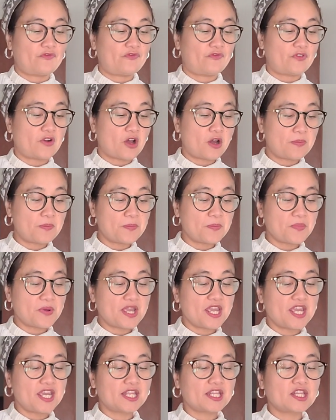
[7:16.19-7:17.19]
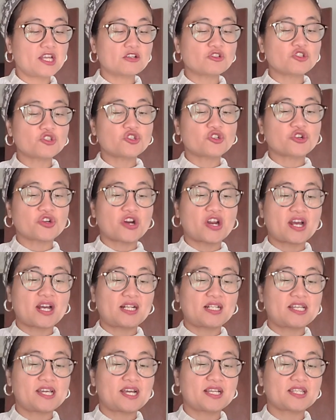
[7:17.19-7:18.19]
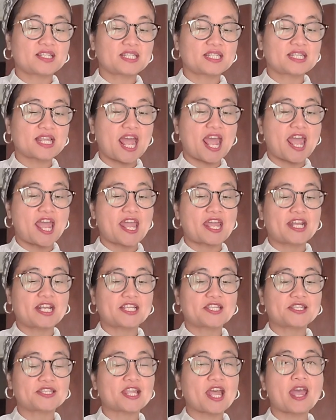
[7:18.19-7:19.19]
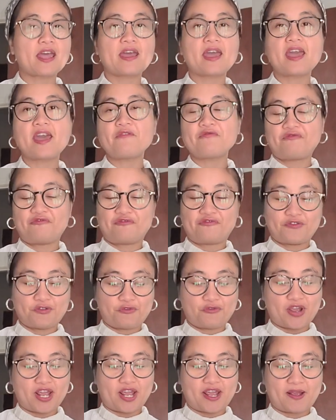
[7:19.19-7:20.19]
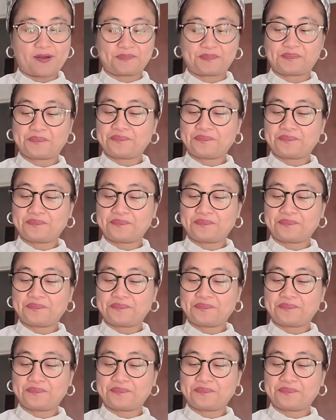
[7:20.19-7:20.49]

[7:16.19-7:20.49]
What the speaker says: Flop hid Australia's eggs everywhere.